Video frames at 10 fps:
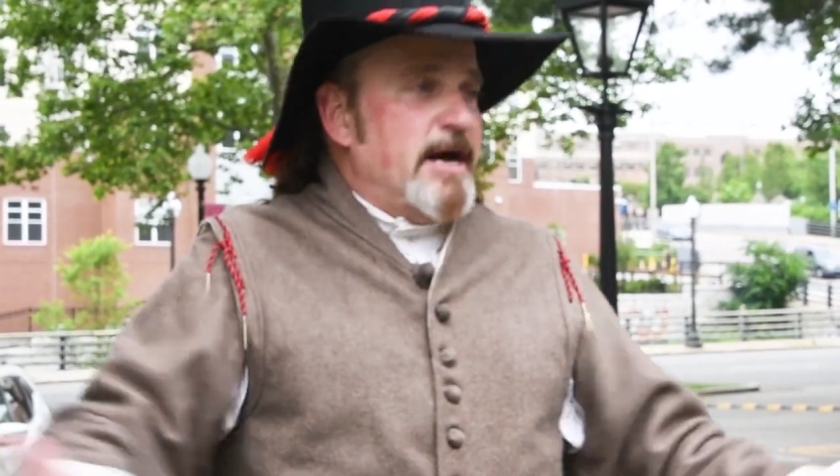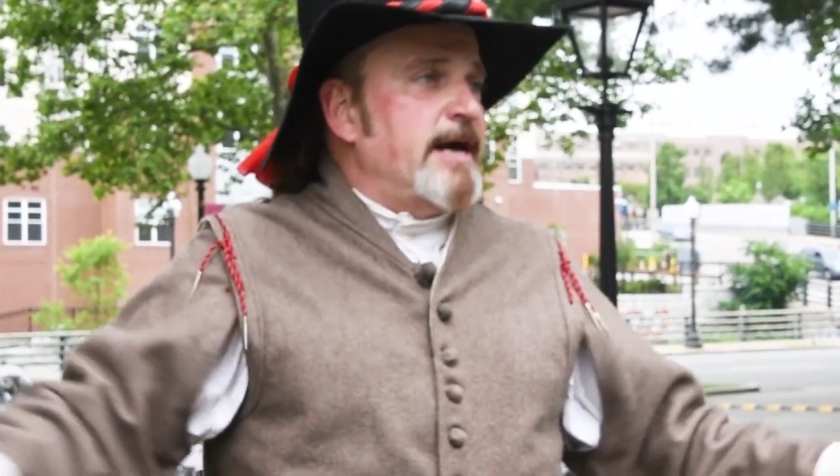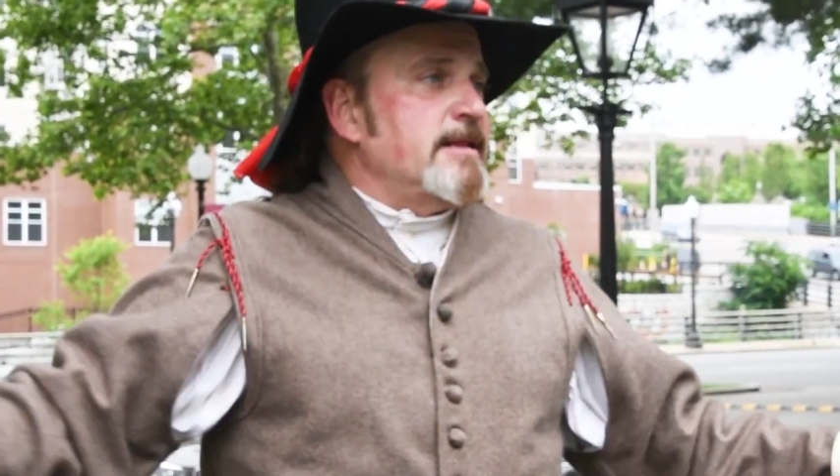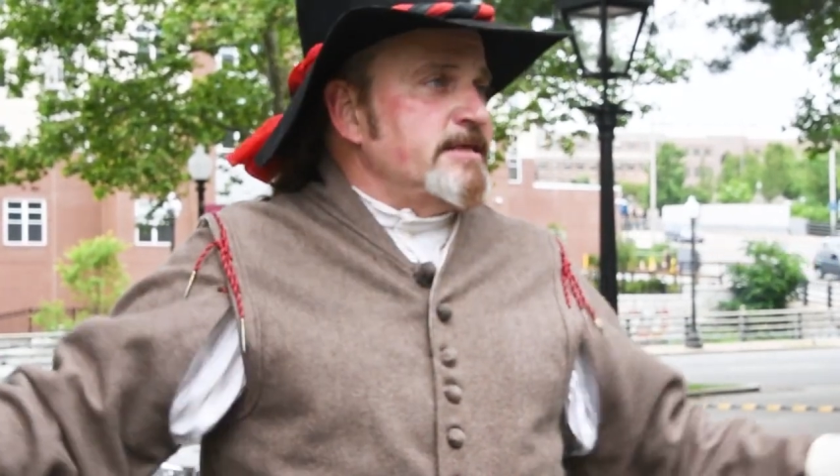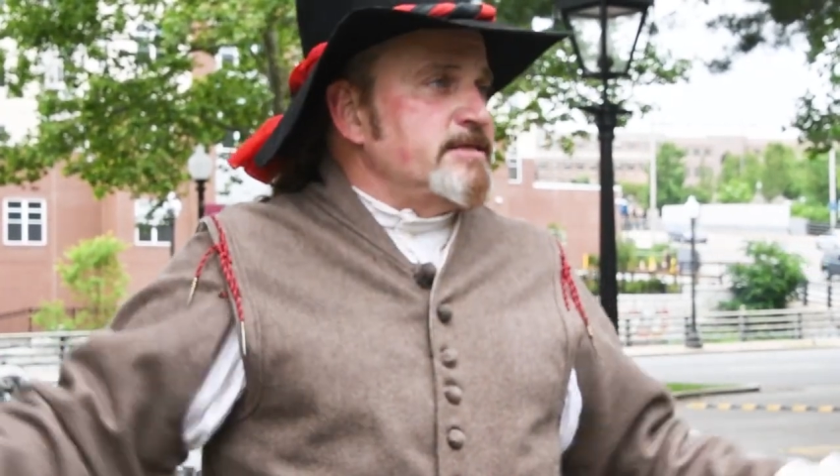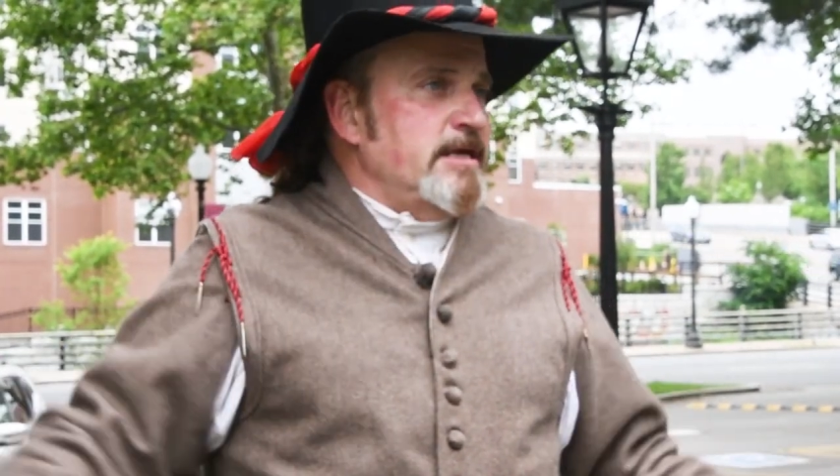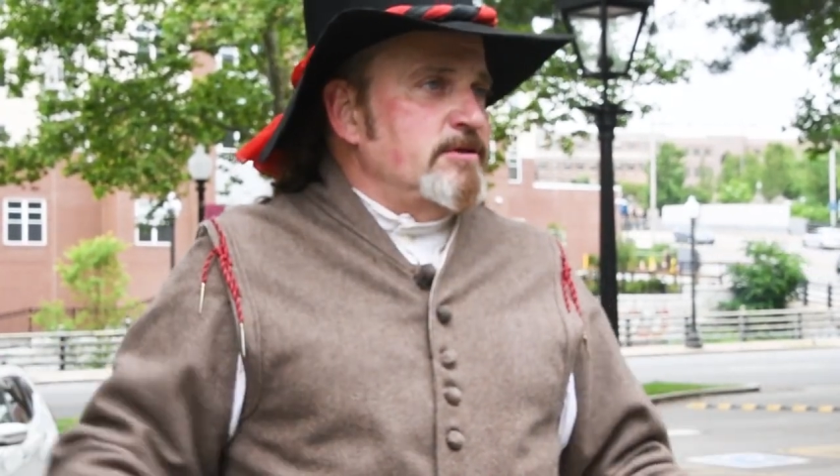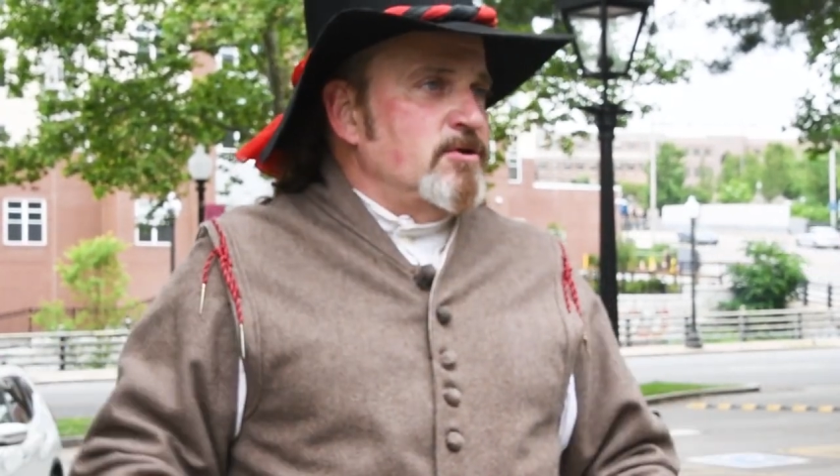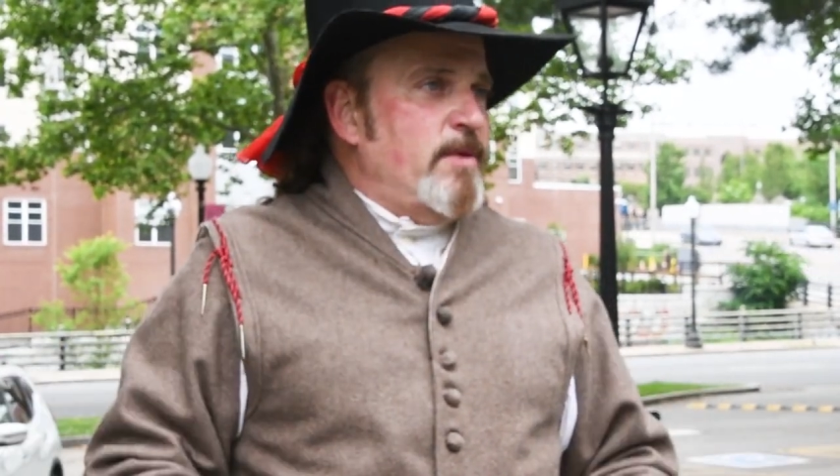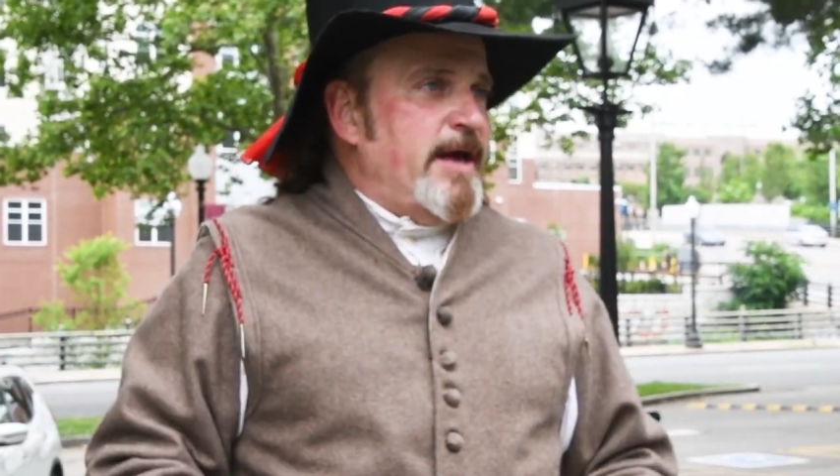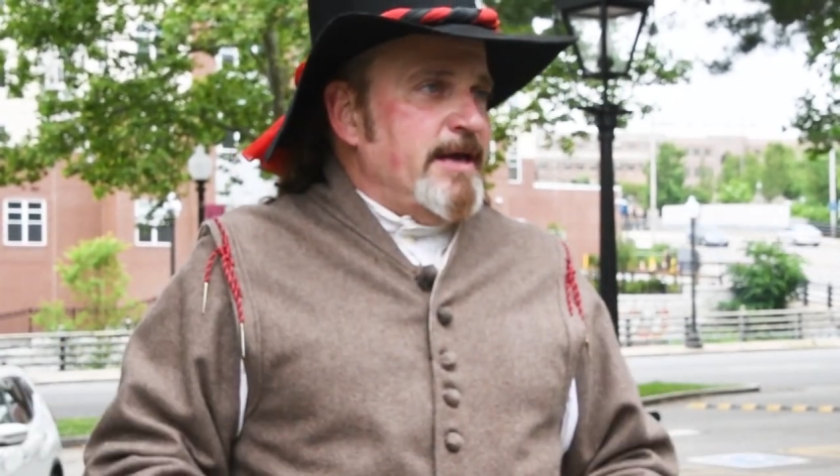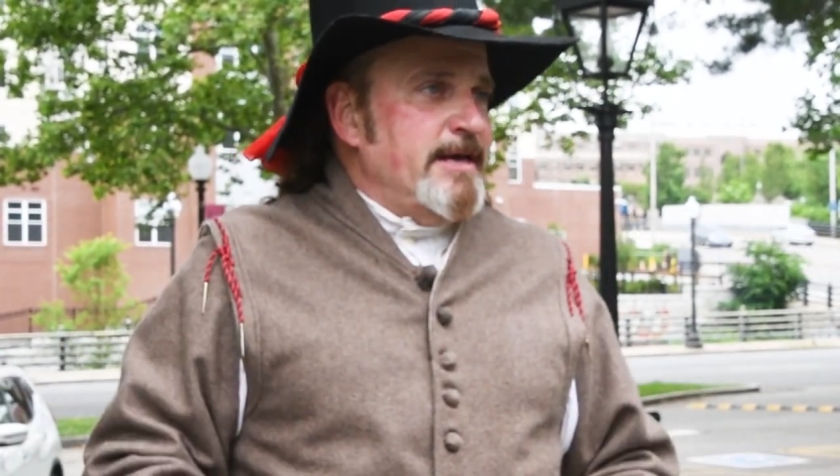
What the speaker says: Island in the way.